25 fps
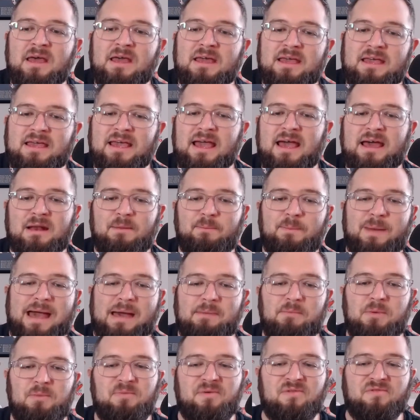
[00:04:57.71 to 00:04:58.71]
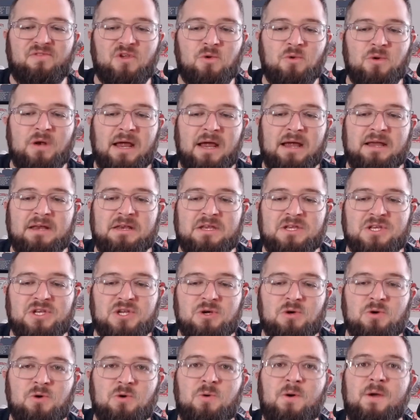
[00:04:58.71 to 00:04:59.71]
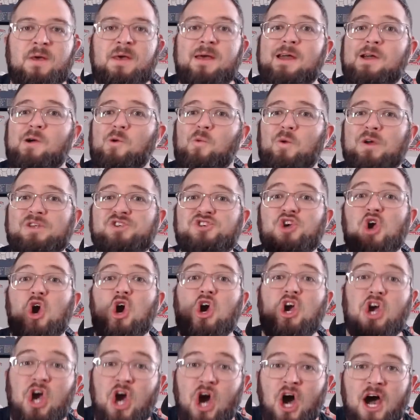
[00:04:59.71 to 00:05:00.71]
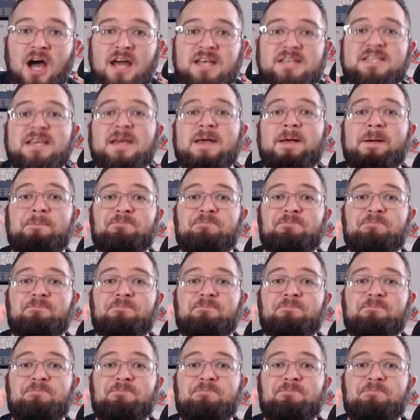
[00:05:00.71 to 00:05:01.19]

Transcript: He had a BABIP of 292, which cut